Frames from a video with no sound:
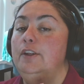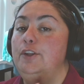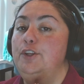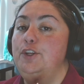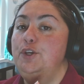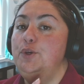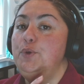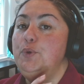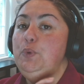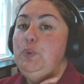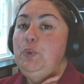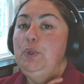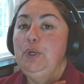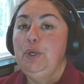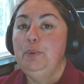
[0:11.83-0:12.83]

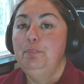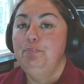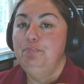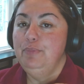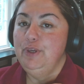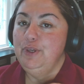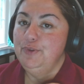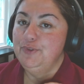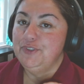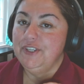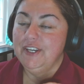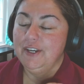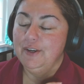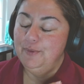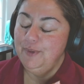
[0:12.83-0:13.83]
New
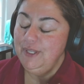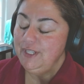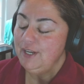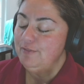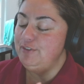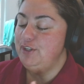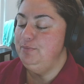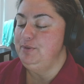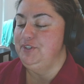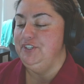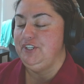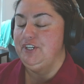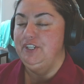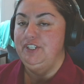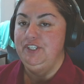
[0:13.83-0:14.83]
music. We love new music
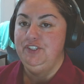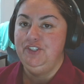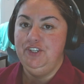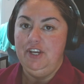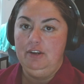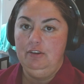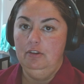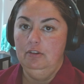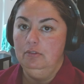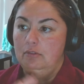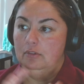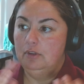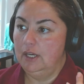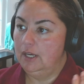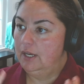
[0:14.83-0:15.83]
on this channel.
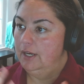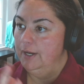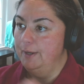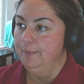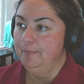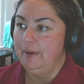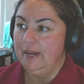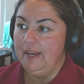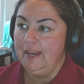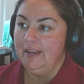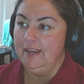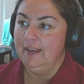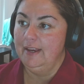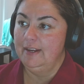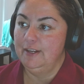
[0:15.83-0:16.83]
I
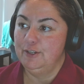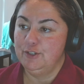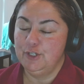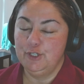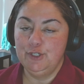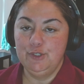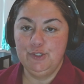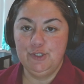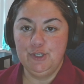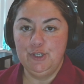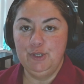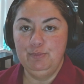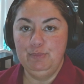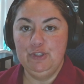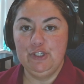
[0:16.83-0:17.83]
get introduced to
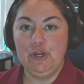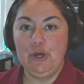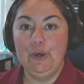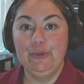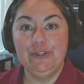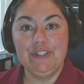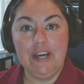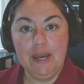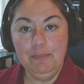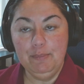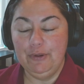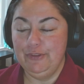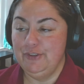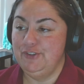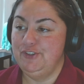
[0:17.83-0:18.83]
new music all the time
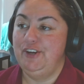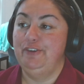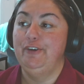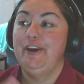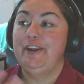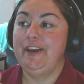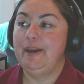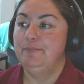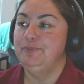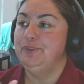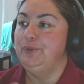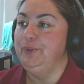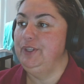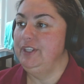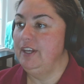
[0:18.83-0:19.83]
on this channel, and I
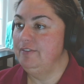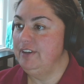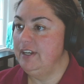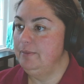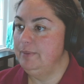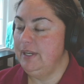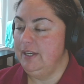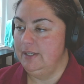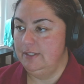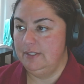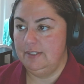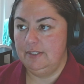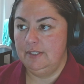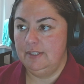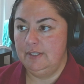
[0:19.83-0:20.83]
absolutely love it
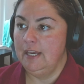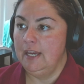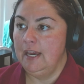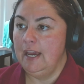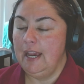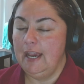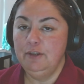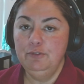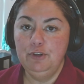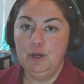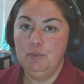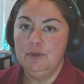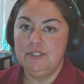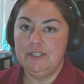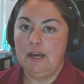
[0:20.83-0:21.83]
because I don't know
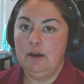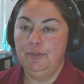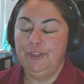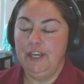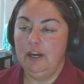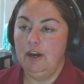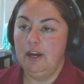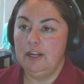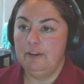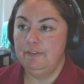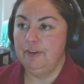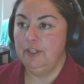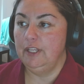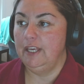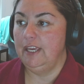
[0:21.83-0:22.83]
what's out there, and I
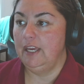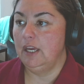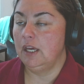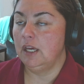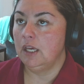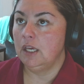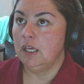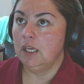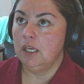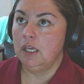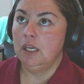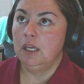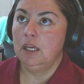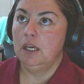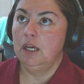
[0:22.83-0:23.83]
feel like
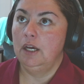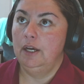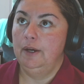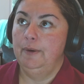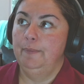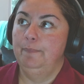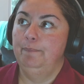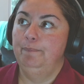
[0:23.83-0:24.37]
the